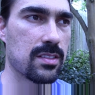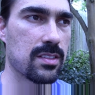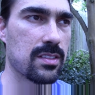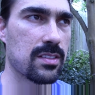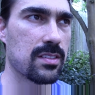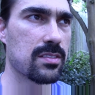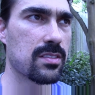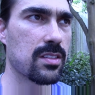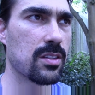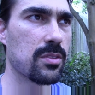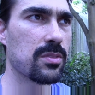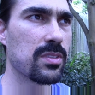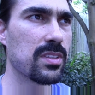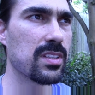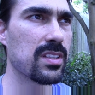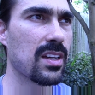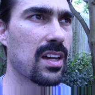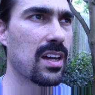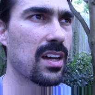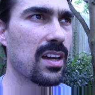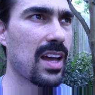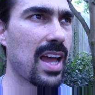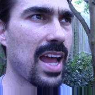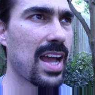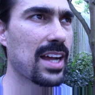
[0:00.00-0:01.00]
So
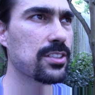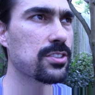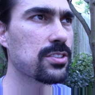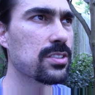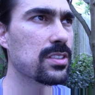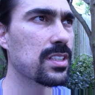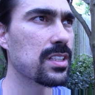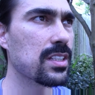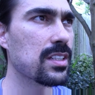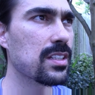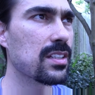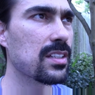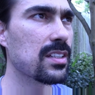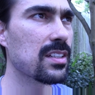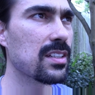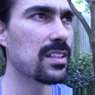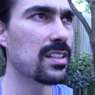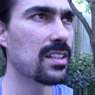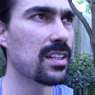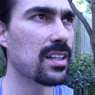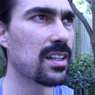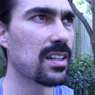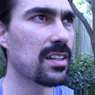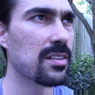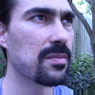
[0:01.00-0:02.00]
actually,
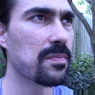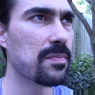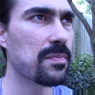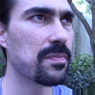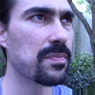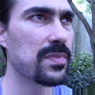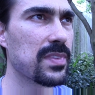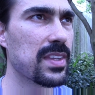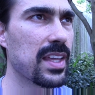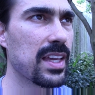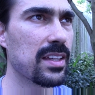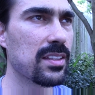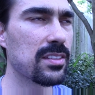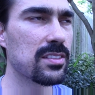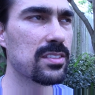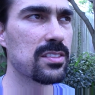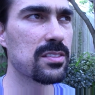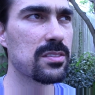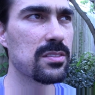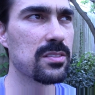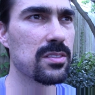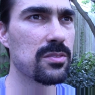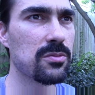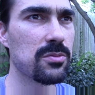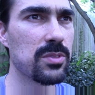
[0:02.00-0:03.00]

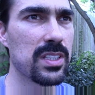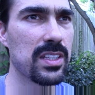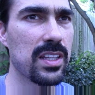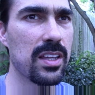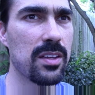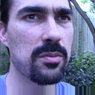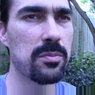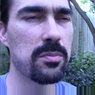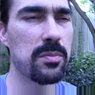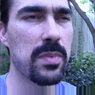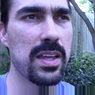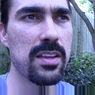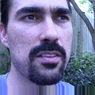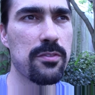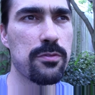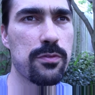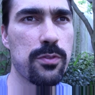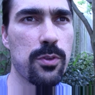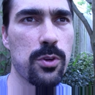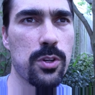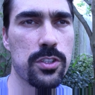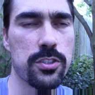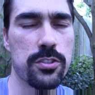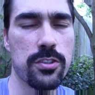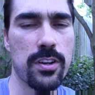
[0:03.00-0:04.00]
when they made
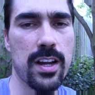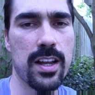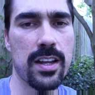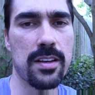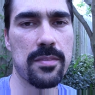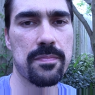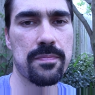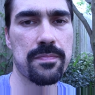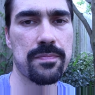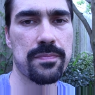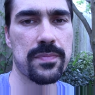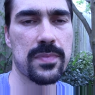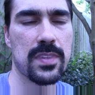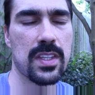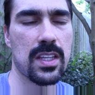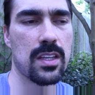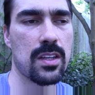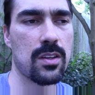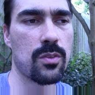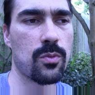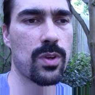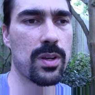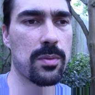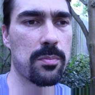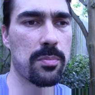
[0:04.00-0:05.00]
Fortran,
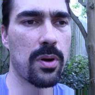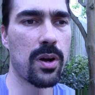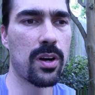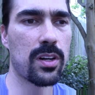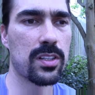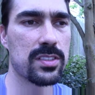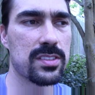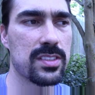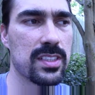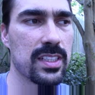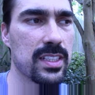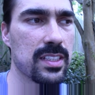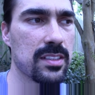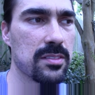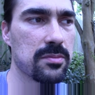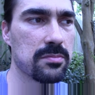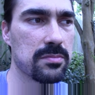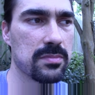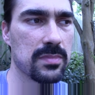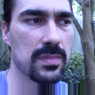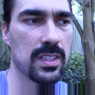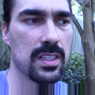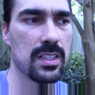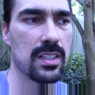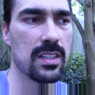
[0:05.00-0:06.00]
when parsing
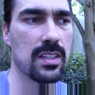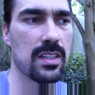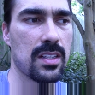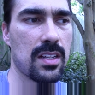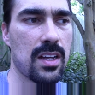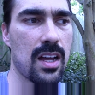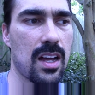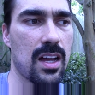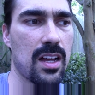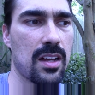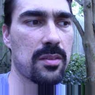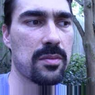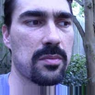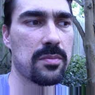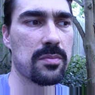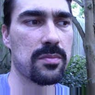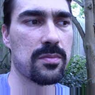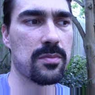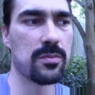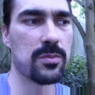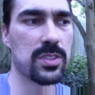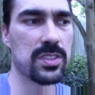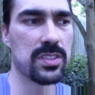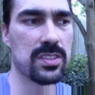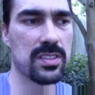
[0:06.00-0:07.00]

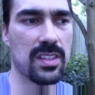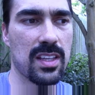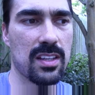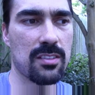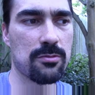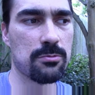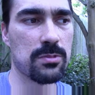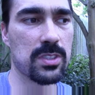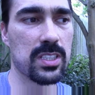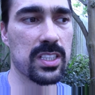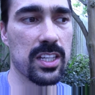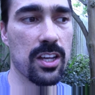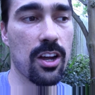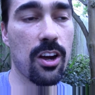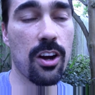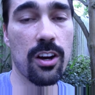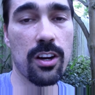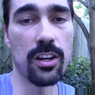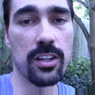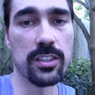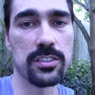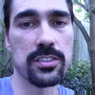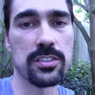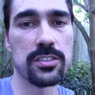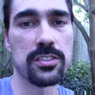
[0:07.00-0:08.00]
was really
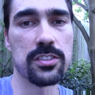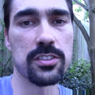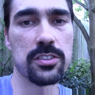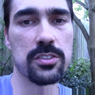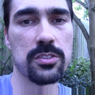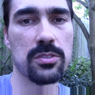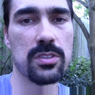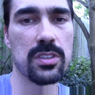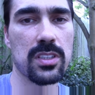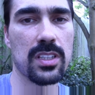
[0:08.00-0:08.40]
hard to do, a